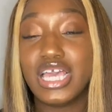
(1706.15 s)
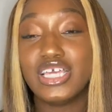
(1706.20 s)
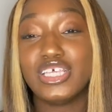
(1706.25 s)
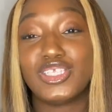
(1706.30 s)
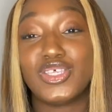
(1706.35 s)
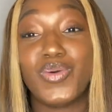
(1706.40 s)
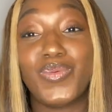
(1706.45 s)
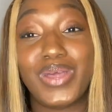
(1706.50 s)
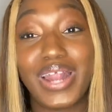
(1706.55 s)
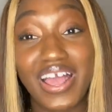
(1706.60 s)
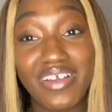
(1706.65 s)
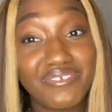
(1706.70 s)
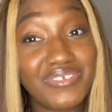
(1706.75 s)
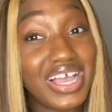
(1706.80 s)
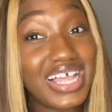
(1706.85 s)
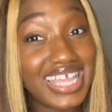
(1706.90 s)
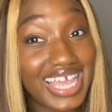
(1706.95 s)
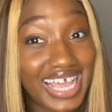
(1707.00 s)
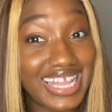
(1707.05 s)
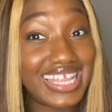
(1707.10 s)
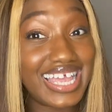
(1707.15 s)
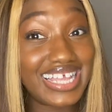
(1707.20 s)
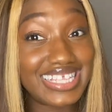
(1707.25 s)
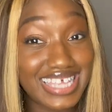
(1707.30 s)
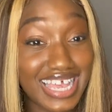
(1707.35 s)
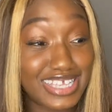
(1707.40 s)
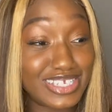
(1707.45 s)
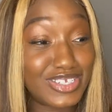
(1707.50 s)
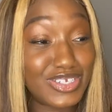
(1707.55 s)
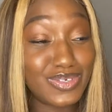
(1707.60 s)
So when I finally got that
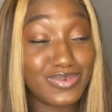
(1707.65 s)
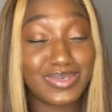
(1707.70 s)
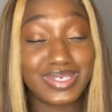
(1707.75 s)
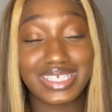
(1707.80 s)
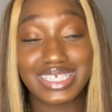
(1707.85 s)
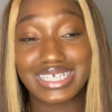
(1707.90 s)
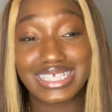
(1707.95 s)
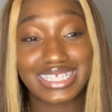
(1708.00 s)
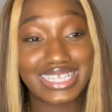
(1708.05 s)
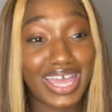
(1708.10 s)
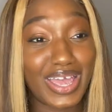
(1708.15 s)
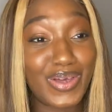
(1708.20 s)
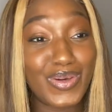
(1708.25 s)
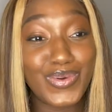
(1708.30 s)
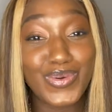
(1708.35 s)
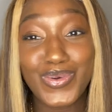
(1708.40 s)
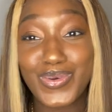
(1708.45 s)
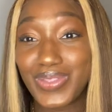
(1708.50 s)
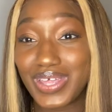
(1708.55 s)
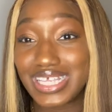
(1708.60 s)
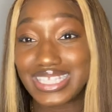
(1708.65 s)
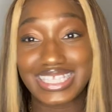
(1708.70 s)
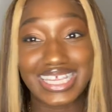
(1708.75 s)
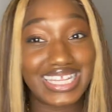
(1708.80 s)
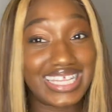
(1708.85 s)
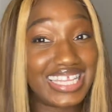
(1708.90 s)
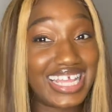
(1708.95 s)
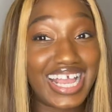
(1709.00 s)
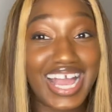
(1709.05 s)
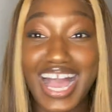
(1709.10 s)
text, she was just like, ooh, they
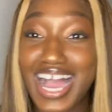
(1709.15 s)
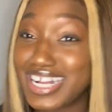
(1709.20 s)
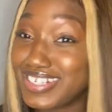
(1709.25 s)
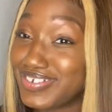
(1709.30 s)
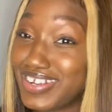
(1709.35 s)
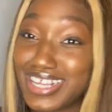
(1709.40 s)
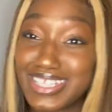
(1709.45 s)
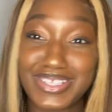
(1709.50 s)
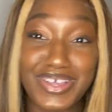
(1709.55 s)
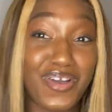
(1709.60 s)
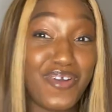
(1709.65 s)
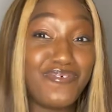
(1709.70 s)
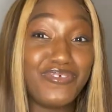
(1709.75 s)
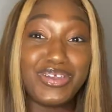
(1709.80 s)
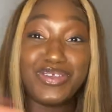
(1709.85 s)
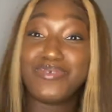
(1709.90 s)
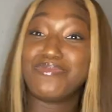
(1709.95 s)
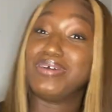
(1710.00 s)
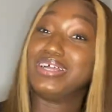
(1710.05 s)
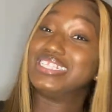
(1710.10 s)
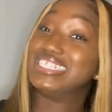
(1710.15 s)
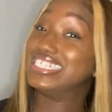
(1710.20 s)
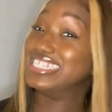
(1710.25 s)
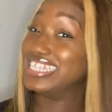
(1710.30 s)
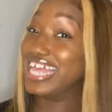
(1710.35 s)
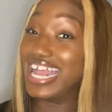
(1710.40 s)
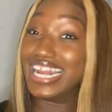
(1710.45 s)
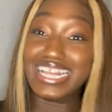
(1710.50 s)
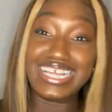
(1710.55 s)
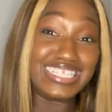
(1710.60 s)
sending the contracts over. You about to sign
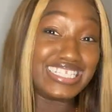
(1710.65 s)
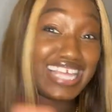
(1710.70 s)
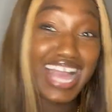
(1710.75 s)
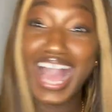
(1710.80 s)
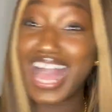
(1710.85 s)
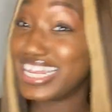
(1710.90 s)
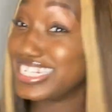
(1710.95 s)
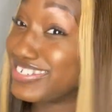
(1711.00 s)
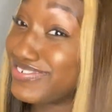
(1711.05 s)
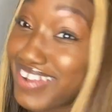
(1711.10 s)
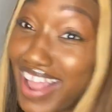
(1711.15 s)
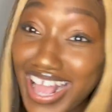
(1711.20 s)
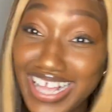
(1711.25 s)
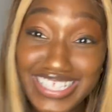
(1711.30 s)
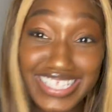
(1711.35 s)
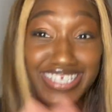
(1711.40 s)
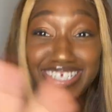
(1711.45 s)
these contracts.